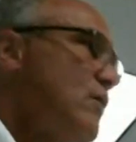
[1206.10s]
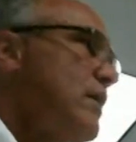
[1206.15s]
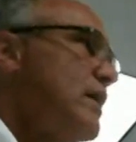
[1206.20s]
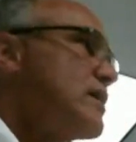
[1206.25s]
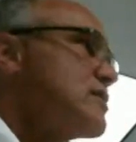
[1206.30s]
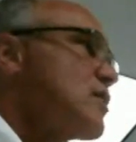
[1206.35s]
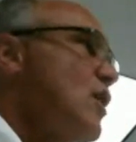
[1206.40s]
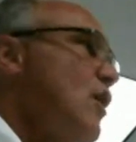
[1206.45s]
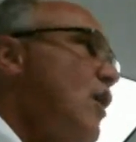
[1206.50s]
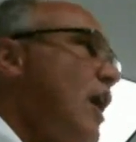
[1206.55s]

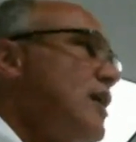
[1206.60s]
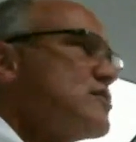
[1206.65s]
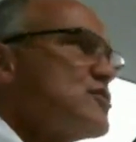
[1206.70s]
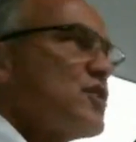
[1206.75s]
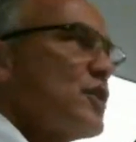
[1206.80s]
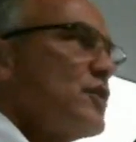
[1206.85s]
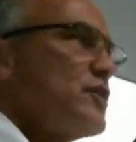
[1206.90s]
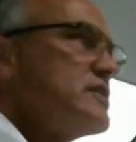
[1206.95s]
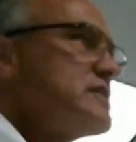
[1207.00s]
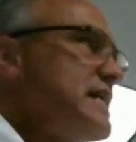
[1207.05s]
there's
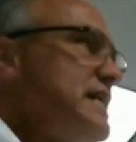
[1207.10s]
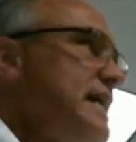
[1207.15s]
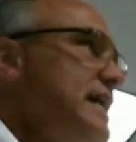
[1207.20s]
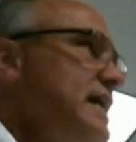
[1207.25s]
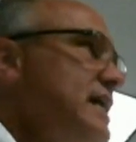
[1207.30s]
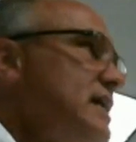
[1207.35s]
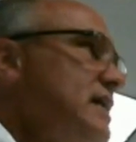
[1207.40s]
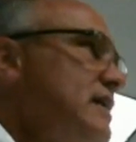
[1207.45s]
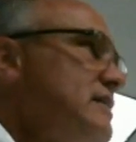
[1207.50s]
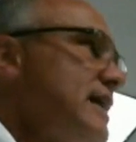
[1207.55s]

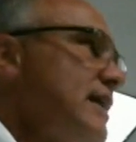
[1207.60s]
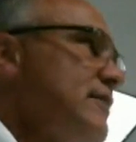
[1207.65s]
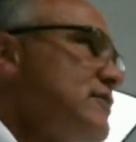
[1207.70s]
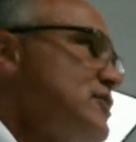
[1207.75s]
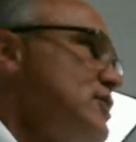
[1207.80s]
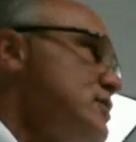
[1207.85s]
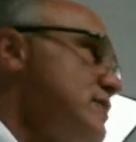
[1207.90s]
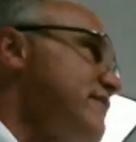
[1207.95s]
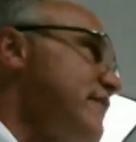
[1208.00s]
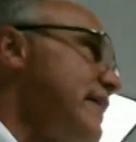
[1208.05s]
uncertainty. Is that
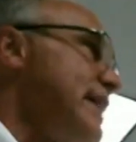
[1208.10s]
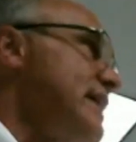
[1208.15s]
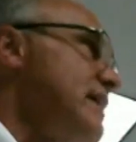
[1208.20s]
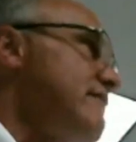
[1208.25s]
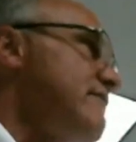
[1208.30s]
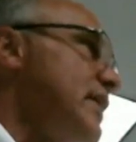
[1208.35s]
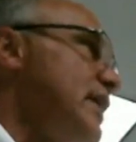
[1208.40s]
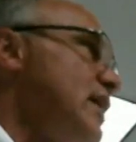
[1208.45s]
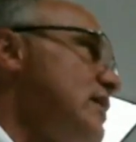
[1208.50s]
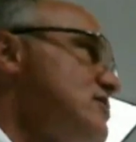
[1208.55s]
she's afraid
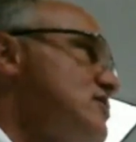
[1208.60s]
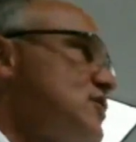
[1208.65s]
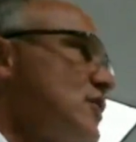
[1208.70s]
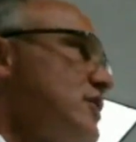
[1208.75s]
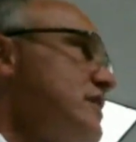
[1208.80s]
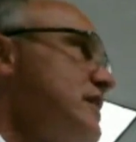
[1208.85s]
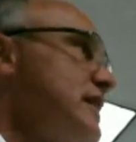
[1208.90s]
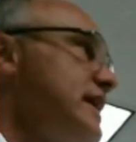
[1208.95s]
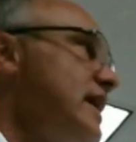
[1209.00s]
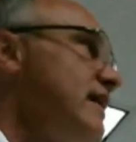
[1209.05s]
of the
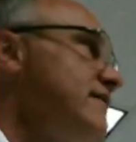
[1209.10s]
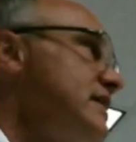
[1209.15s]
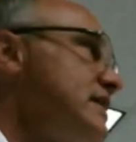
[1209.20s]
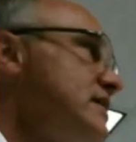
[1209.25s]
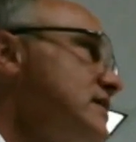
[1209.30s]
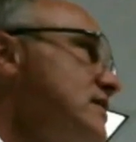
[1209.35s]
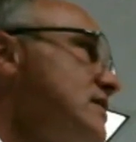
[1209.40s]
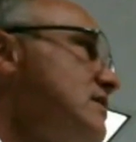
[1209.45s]
uncertainty of it?